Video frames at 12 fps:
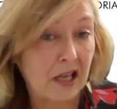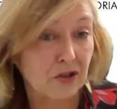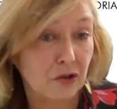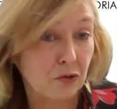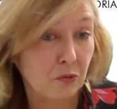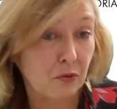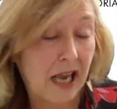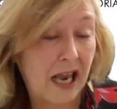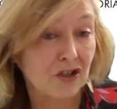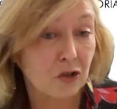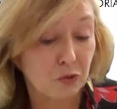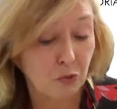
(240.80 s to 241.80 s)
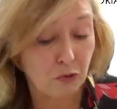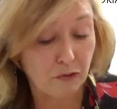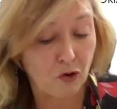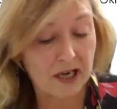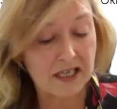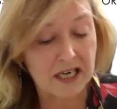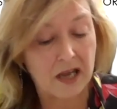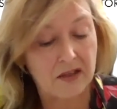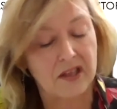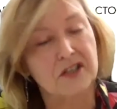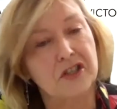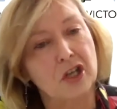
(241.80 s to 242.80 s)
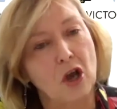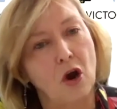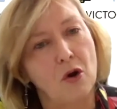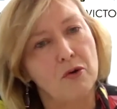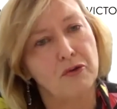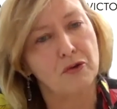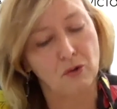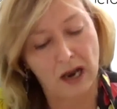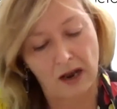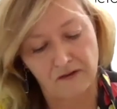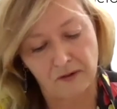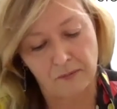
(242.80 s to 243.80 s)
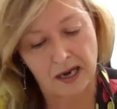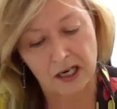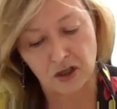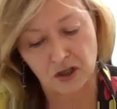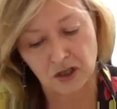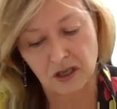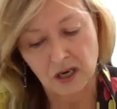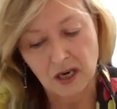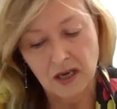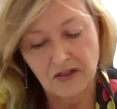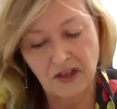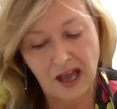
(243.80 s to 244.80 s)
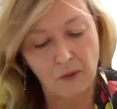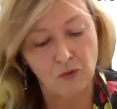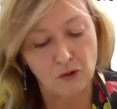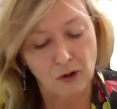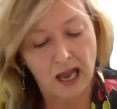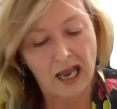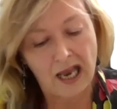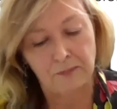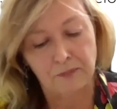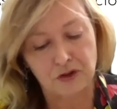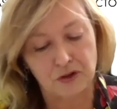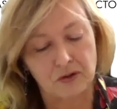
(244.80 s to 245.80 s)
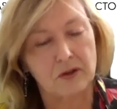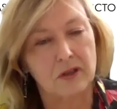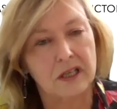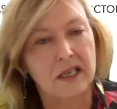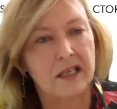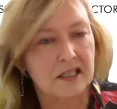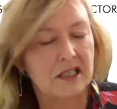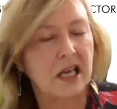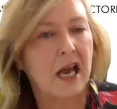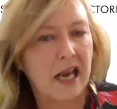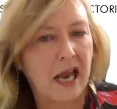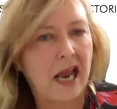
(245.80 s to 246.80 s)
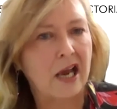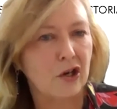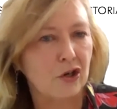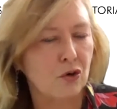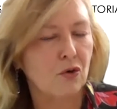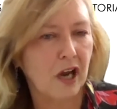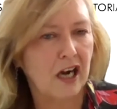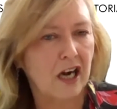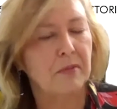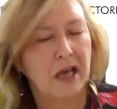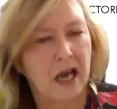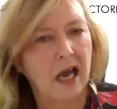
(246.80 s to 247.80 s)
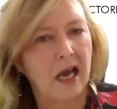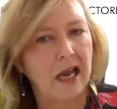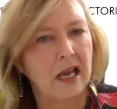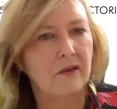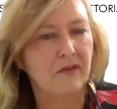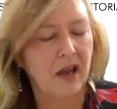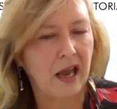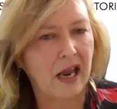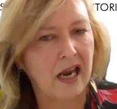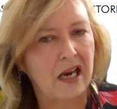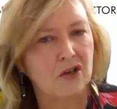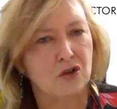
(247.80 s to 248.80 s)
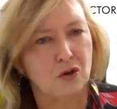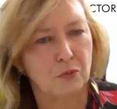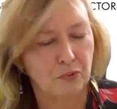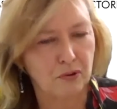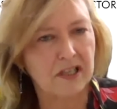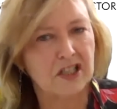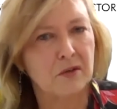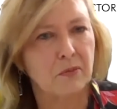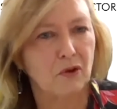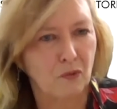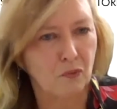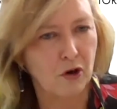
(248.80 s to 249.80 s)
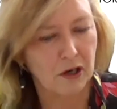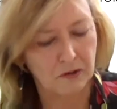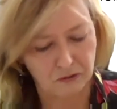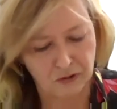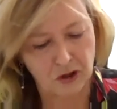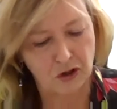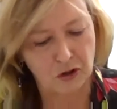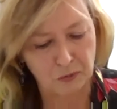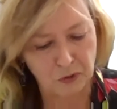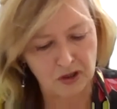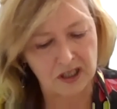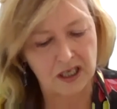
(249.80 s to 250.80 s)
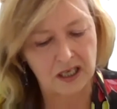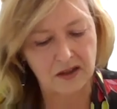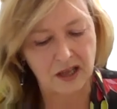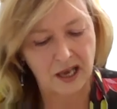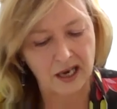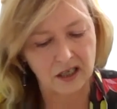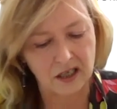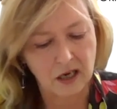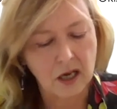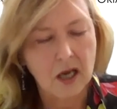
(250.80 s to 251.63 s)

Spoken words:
councils we've already done this, the oath or affirmation, that will absolutely say how you're going to behave and your principle of working for the community in that.